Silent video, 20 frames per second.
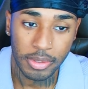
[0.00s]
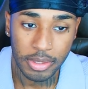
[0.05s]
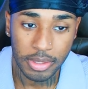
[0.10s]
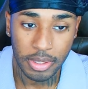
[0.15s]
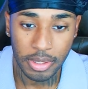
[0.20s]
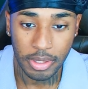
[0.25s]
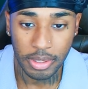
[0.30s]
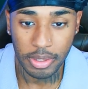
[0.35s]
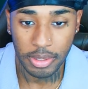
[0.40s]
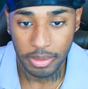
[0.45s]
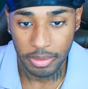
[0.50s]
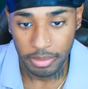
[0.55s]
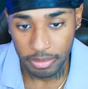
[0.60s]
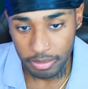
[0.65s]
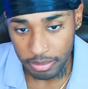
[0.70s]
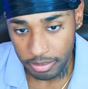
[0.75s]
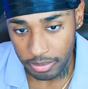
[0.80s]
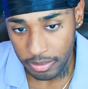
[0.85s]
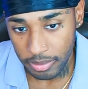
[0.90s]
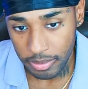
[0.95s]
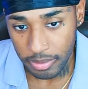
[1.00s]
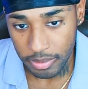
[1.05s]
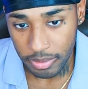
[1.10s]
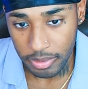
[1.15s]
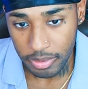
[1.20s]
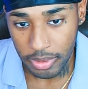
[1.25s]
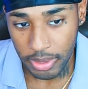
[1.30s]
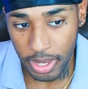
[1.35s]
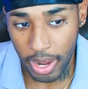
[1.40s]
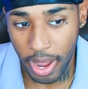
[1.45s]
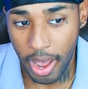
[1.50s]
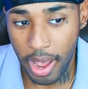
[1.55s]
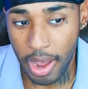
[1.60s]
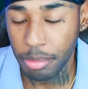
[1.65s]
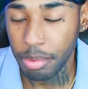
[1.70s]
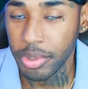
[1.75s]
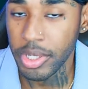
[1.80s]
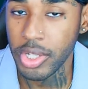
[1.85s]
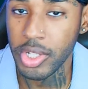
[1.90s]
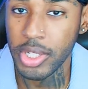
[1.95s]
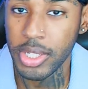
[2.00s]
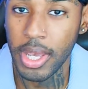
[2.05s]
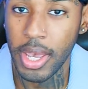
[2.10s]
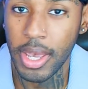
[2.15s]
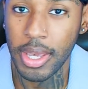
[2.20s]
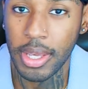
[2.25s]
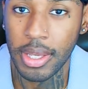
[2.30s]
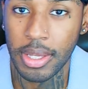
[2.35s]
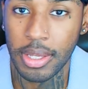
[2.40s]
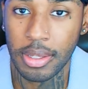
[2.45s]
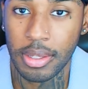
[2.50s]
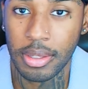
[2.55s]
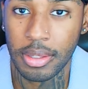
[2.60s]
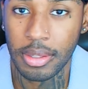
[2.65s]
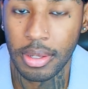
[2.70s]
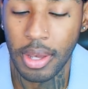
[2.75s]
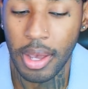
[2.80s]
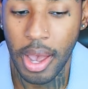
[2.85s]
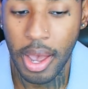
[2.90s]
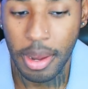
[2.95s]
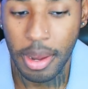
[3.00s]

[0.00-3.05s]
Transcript: To I appreciating, I